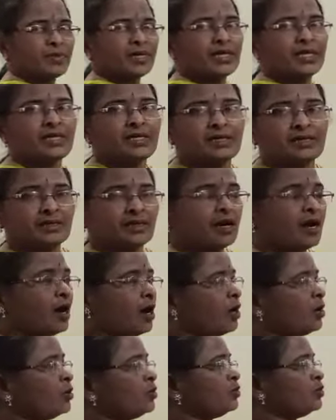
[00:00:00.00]
being,
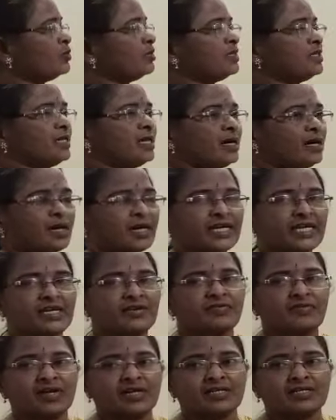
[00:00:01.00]
how the
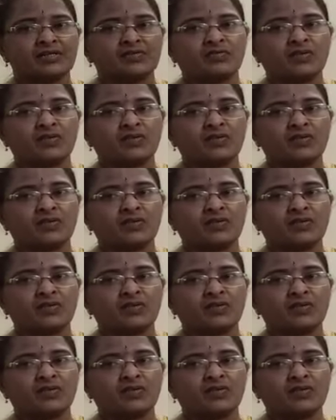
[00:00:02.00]
events,